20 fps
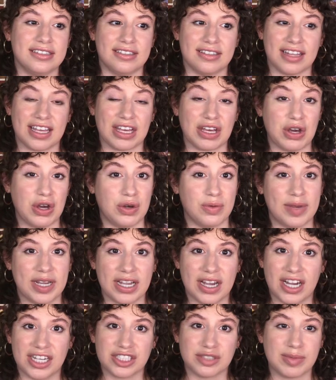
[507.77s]
like, oh my
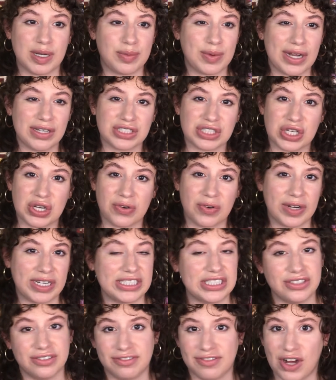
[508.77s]
gosh, my brows are going
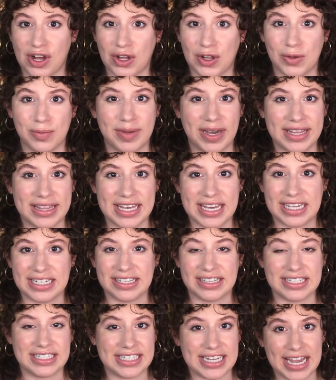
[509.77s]
to fall by the end
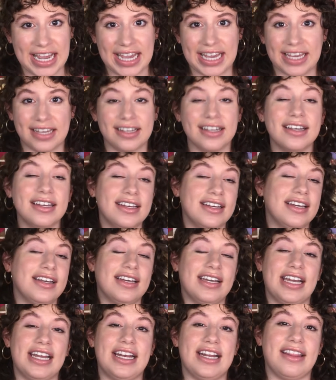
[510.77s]
of the day.
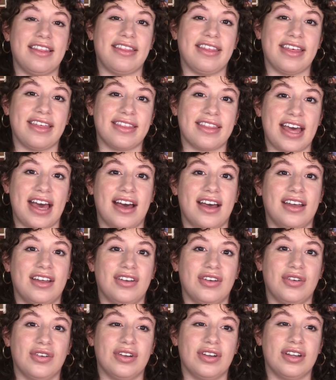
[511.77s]
I didn't think that
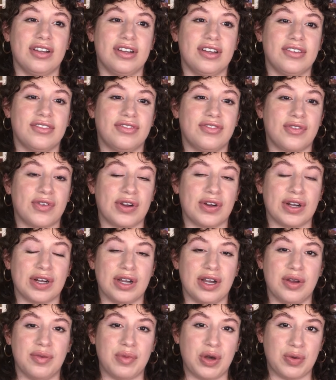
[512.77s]
for
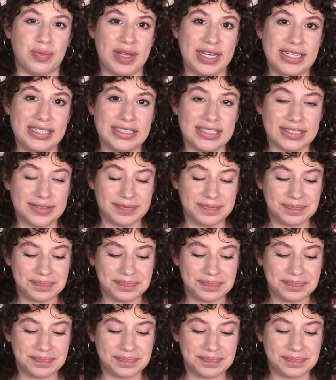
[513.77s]
a moment.